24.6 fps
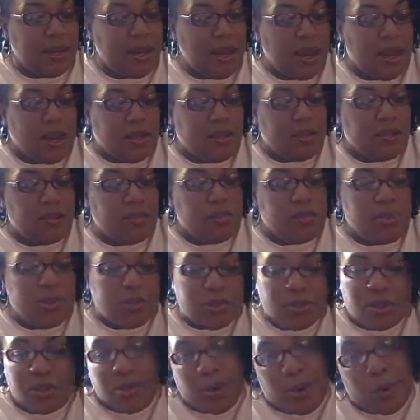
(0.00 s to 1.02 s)
Okay. This is a
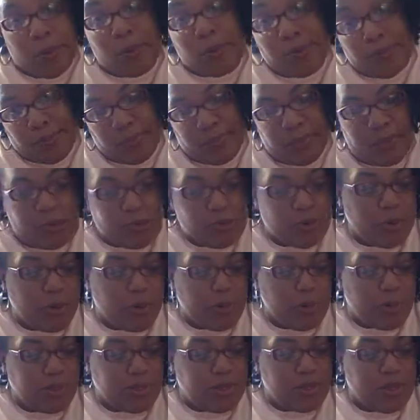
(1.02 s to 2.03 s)
music note that's pretty
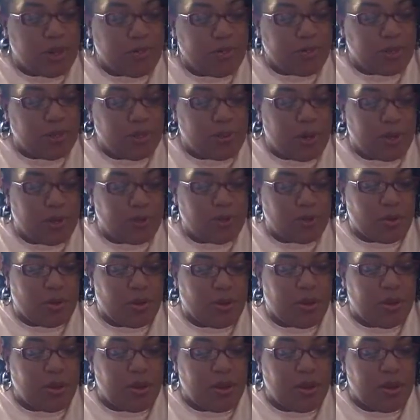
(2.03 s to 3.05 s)
much
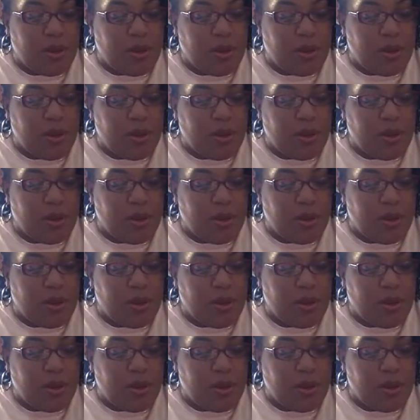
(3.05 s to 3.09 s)
self-explanatory.